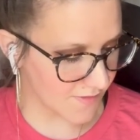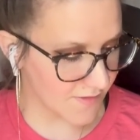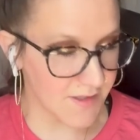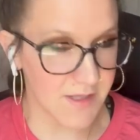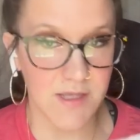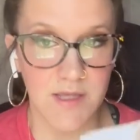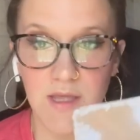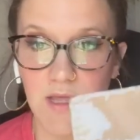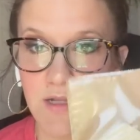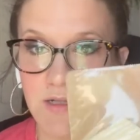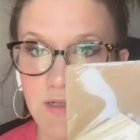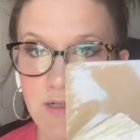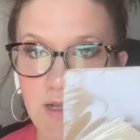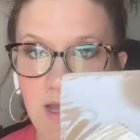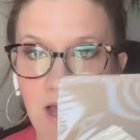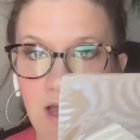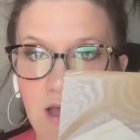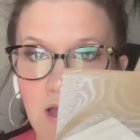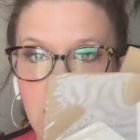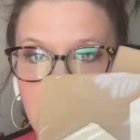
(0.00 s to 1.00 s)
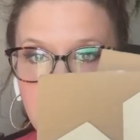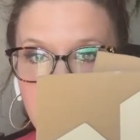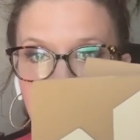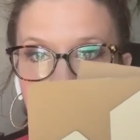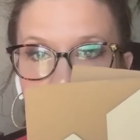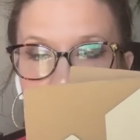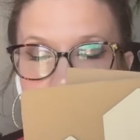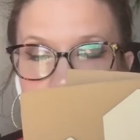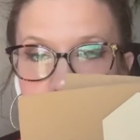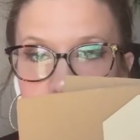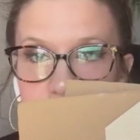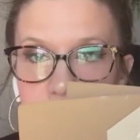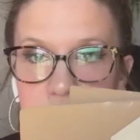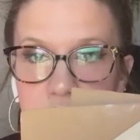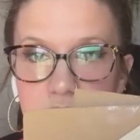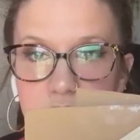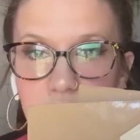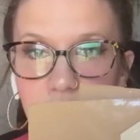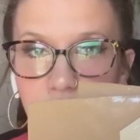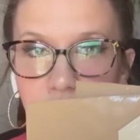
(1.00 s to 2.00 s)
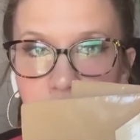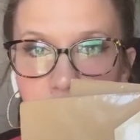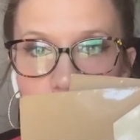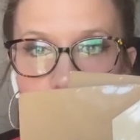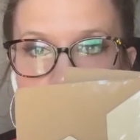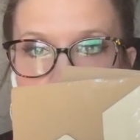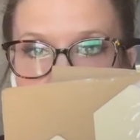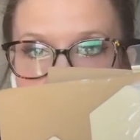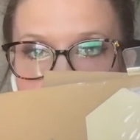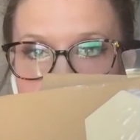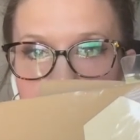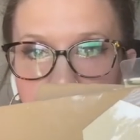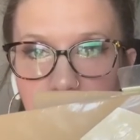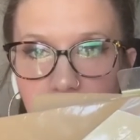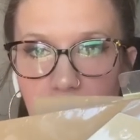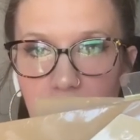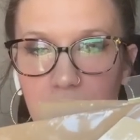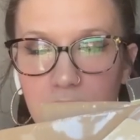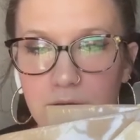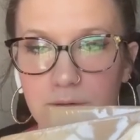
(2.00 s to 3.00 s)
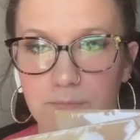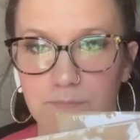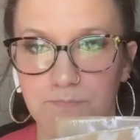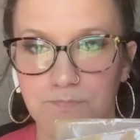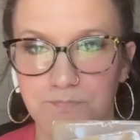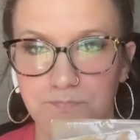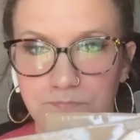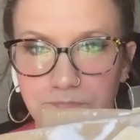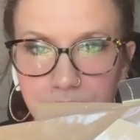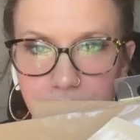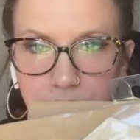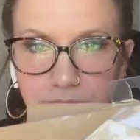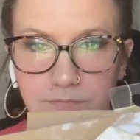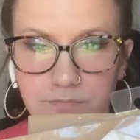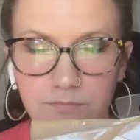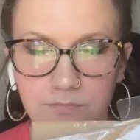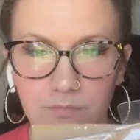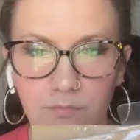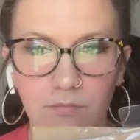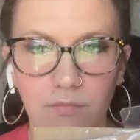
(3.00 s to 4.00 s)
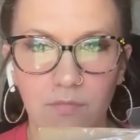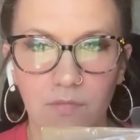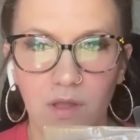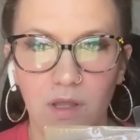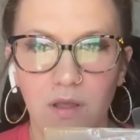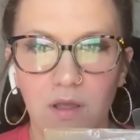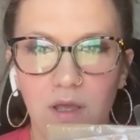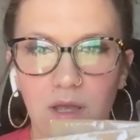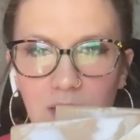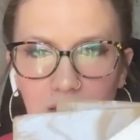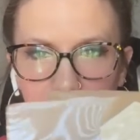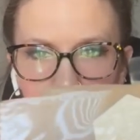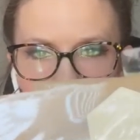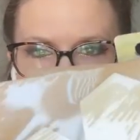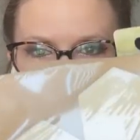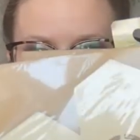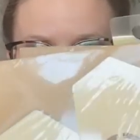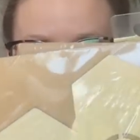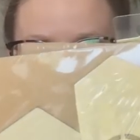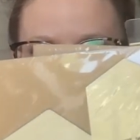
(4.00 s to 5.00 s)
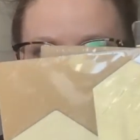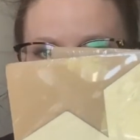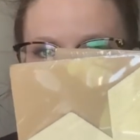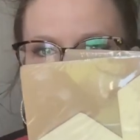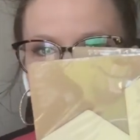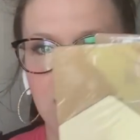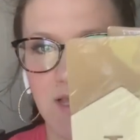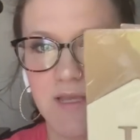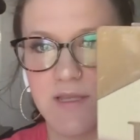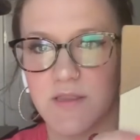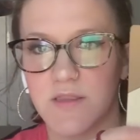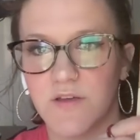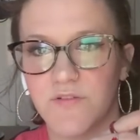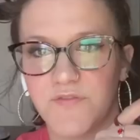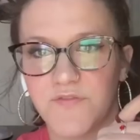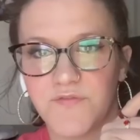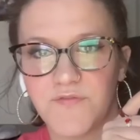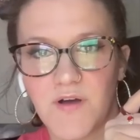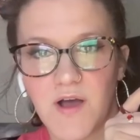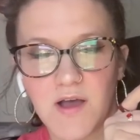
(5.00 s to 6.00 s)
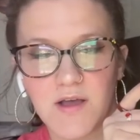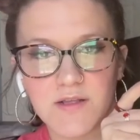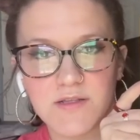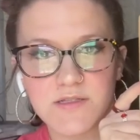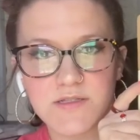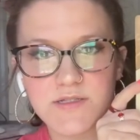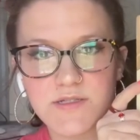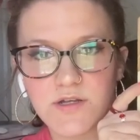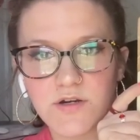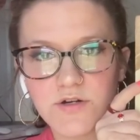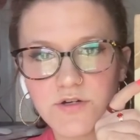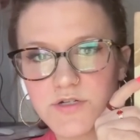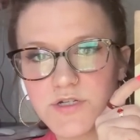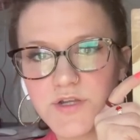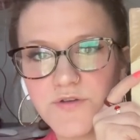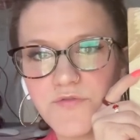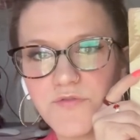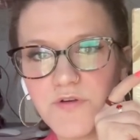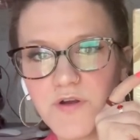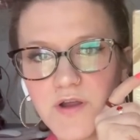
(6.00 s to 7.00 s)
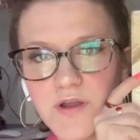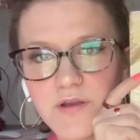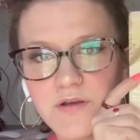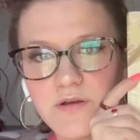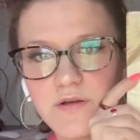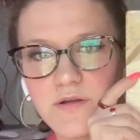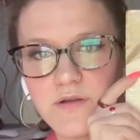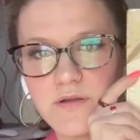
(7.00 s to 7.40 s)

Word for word: the love is four different. And I noticed that like the fonts are different